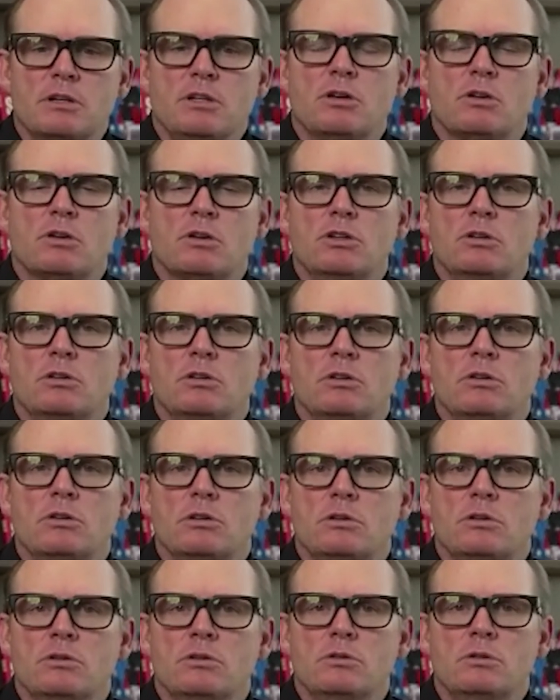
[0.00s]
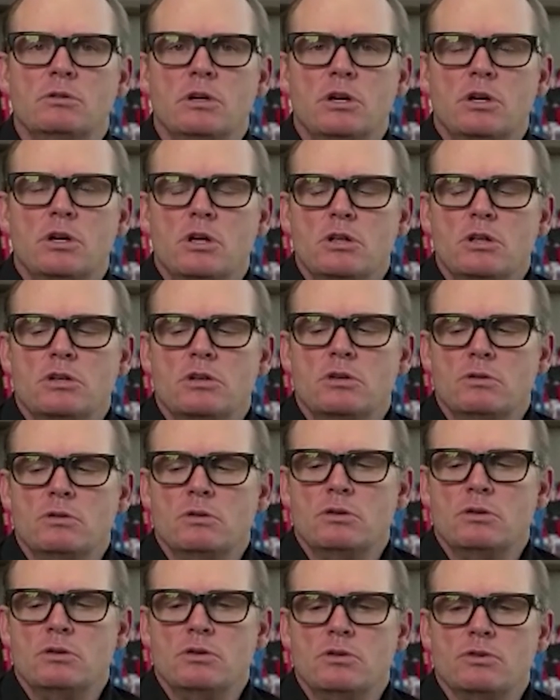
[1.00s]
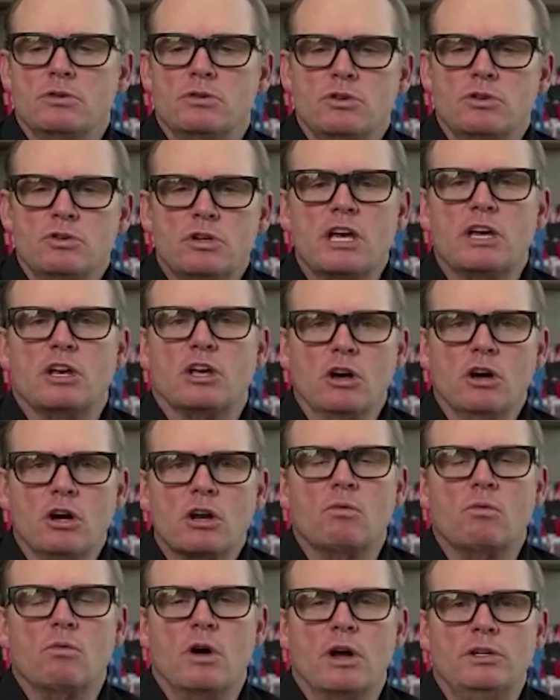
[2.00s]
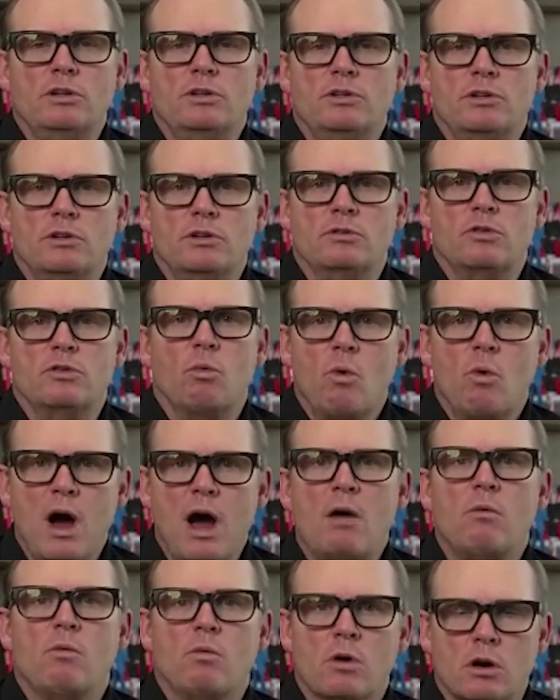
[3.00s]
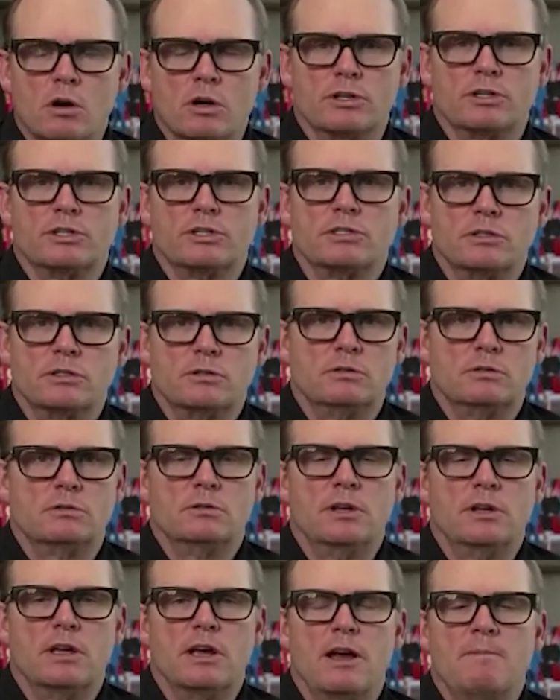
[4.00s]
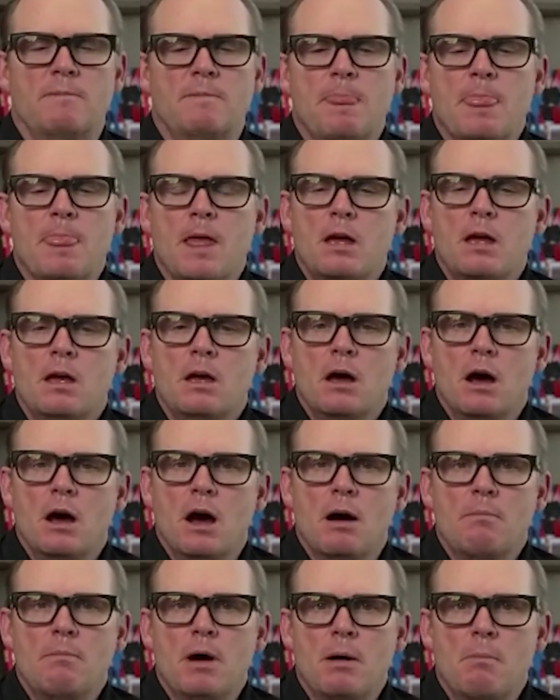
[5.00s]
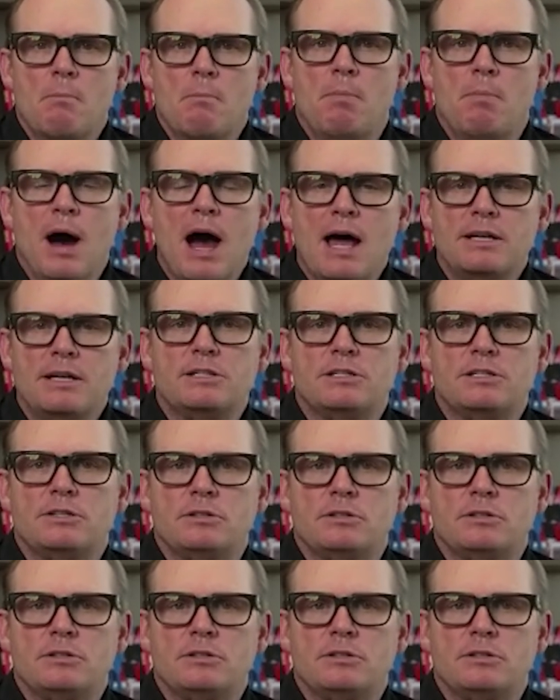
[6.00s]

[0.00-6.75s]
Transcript: You know, you you you you you you get good at what you do. The what works, okay, um, but